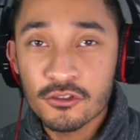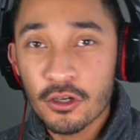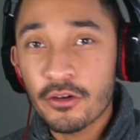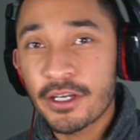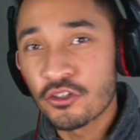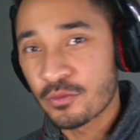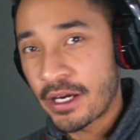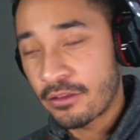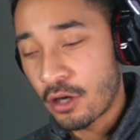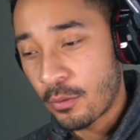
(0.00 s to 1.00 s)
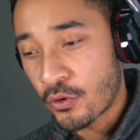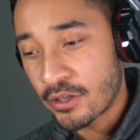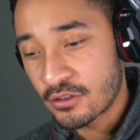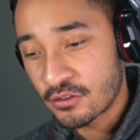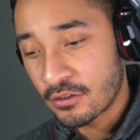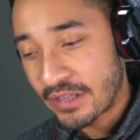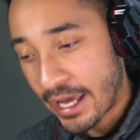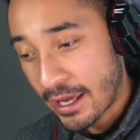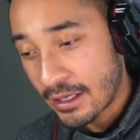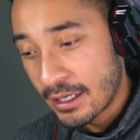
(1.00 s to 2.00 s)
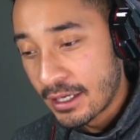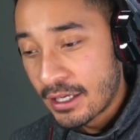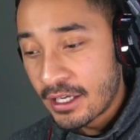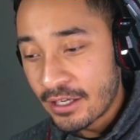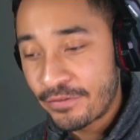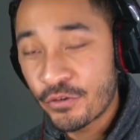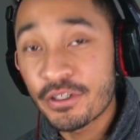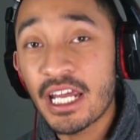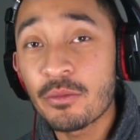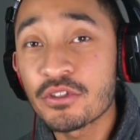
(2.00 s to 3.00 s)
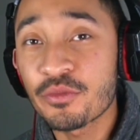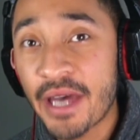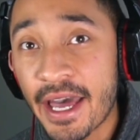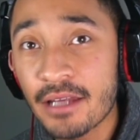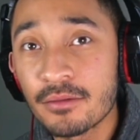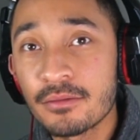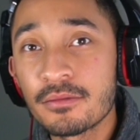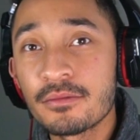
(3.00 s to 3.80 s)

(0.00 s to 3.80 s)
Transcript: So here's my thought process on that. If your name is Matt,